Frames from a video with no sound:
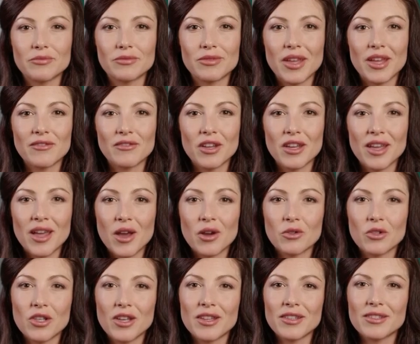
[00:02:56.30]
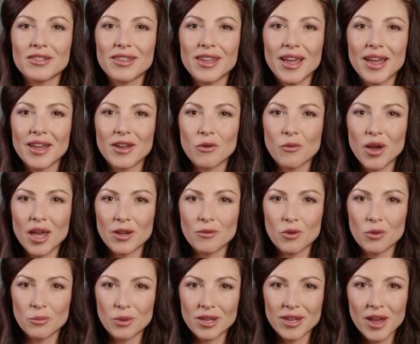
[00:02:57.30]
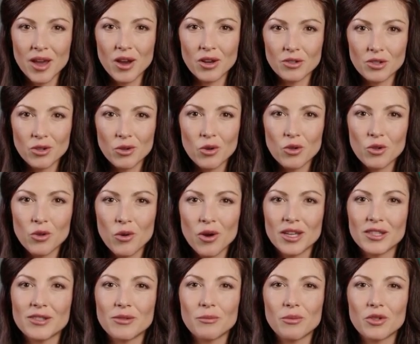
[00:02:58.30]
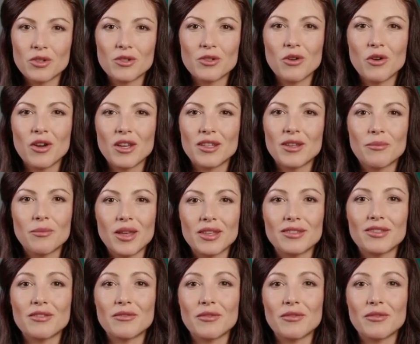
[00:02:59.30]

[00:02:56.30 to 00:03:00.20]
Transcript: Given the options, an array would be the optimal choice for storing the months